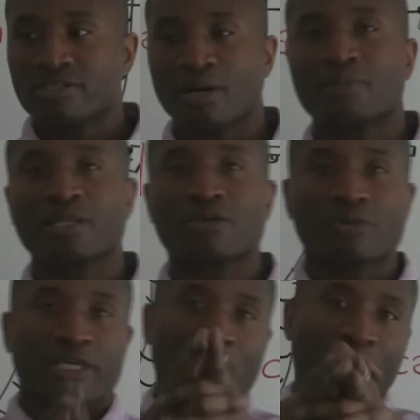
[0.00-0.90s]
somebody
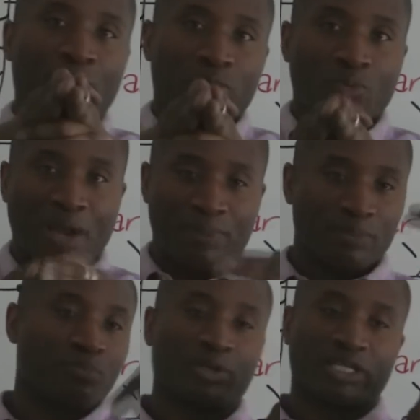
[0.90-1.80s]
literally came up with a
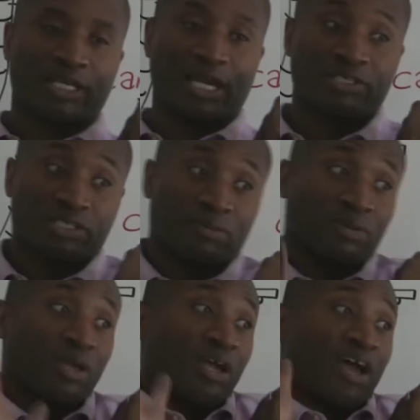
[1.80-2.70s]
weapon, put it against
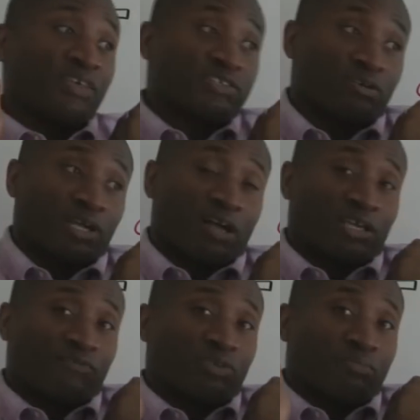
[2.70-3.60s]
them, and they said, okay,
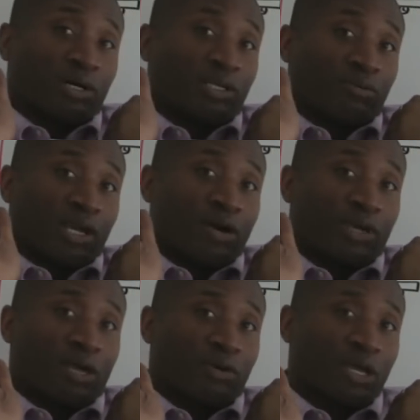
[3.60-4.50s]
I'll give you the money, okay,
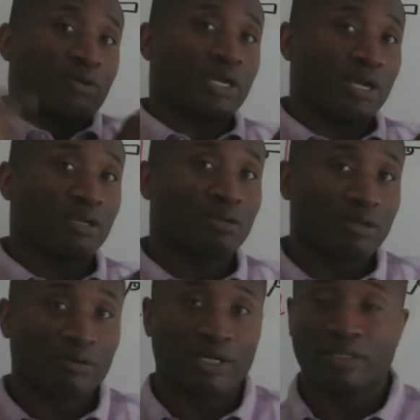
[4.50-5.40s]
okay, okay, okay.
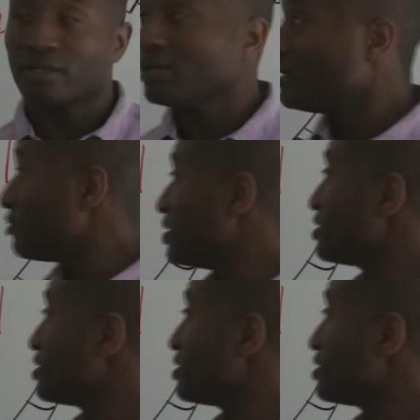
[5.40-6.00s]
All right? It